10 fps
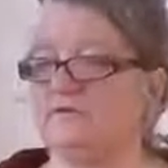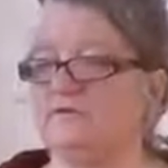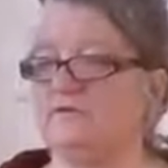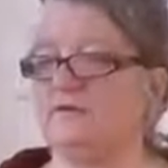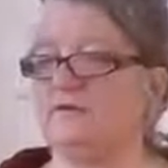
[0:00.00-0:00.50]

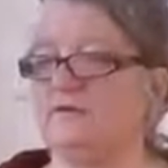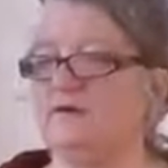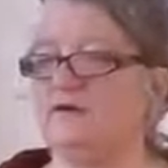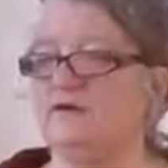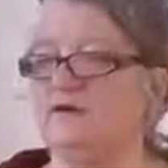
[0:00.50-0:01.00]
There we
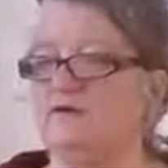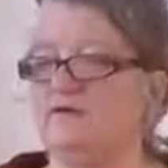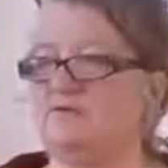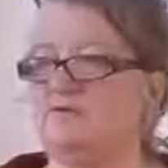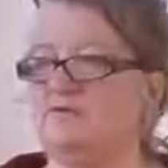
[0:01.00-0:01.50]
go.
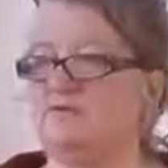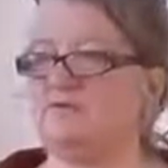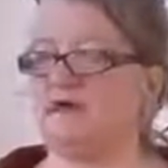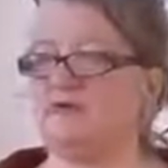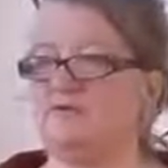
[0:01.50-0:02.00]
So
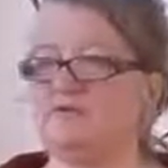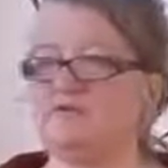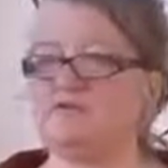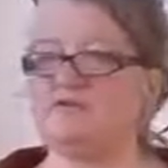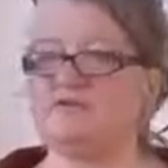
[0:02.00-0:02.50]
now
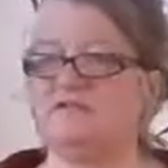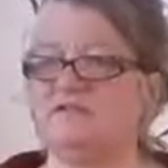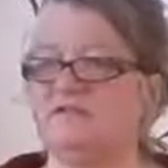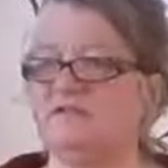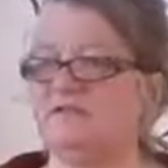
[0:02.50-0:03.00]
just
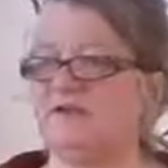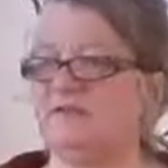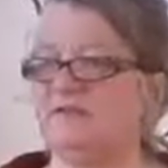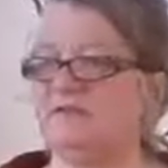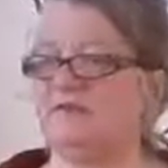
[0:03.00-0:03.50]
letting that
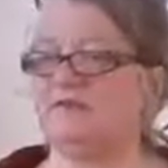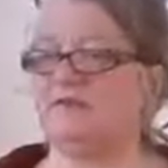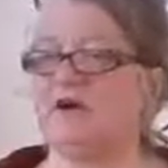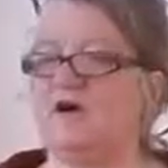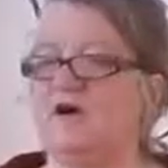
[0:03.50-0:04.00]
amount of
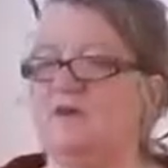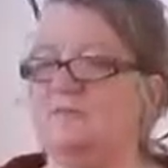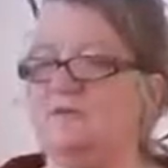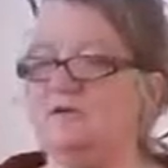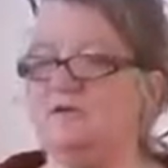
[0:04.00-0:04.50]

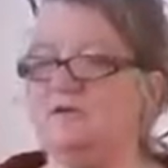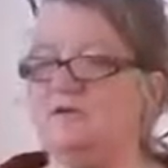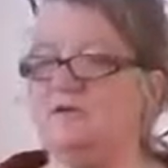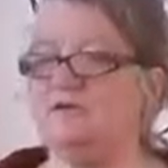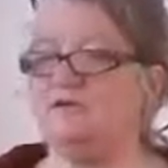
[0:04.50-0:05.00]
hum,
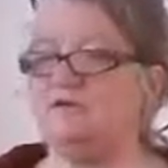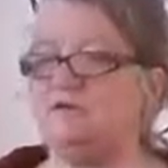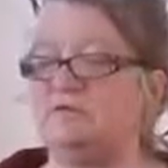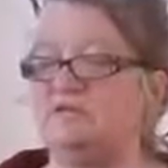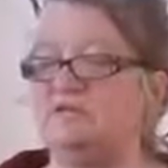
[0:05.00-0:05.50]
you
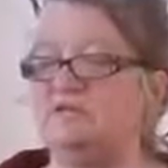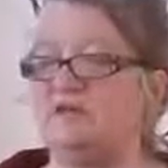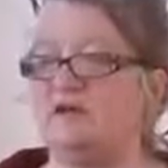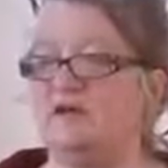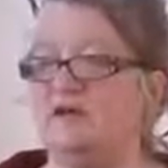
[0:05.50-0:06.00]
can meet
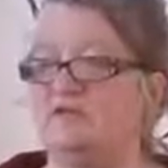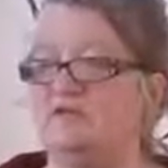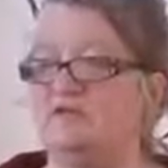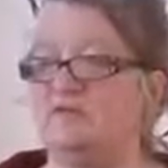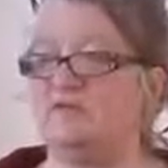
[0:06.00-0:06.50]
that hum with
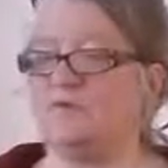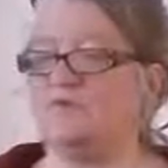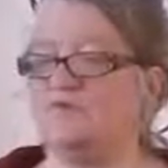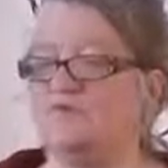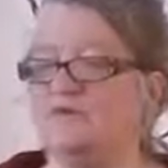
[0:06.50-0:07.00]
your voice
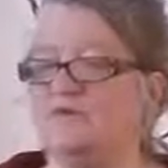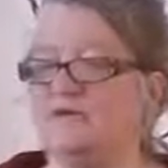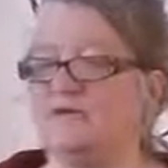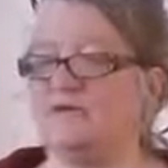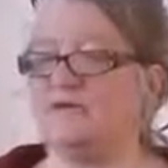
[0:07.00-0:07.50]
if you'd
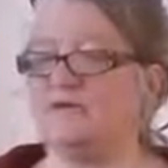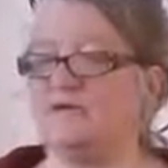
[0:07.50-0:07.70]
like.